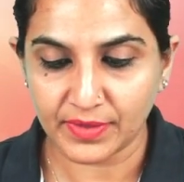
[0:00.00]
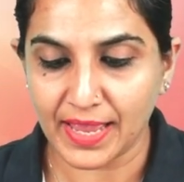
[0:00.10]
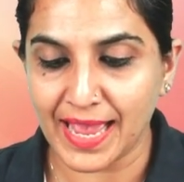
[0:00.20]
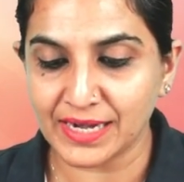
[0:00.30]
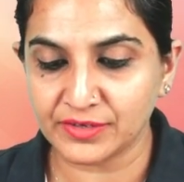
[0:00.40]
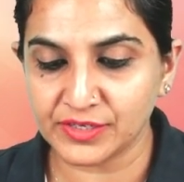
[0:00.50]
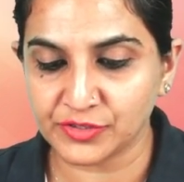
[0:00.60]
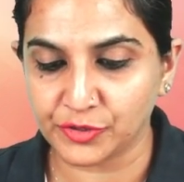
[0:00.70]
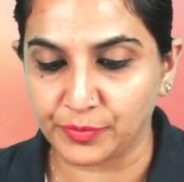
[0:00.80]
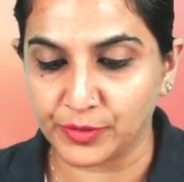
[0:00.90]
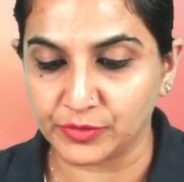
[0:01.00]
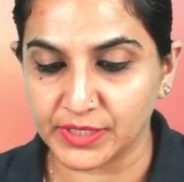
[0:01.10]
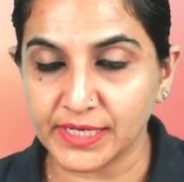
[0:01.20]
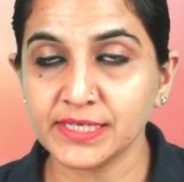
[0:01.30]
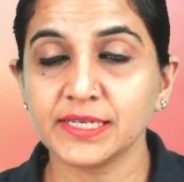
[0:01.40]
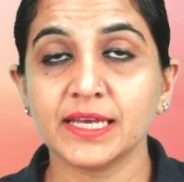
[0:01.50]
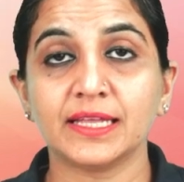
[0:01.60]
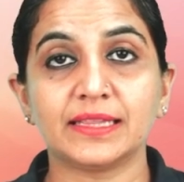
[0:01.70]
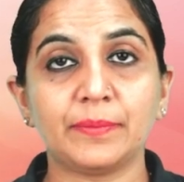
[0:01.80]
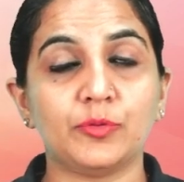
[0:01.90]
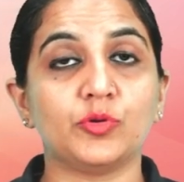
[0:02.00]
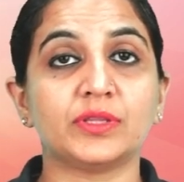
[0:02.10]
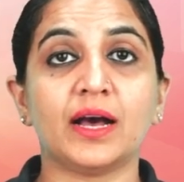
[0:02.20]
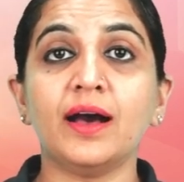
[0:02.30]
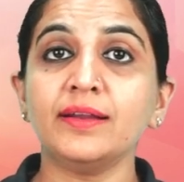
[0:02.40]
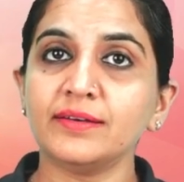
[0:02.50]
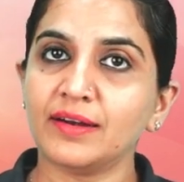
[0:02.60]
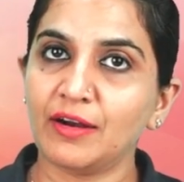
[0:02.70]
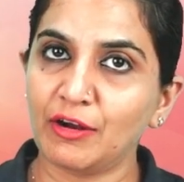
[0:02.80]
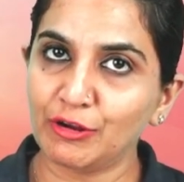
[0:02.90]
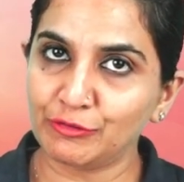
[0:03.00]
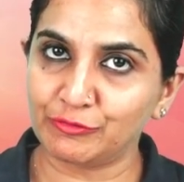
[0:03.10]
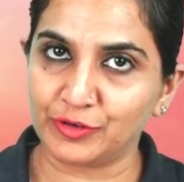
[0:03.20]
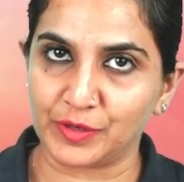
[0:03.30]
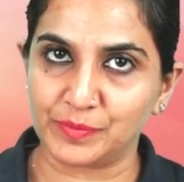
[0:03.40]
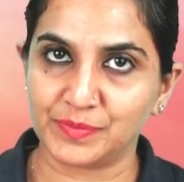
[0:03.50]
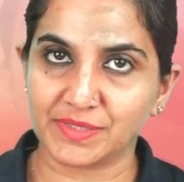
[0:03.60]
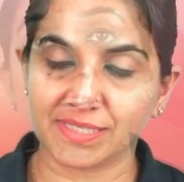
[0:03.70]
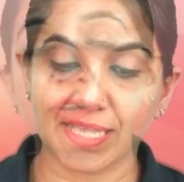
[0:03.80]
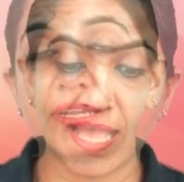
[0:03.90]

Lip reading: and distributed, they both are verbs.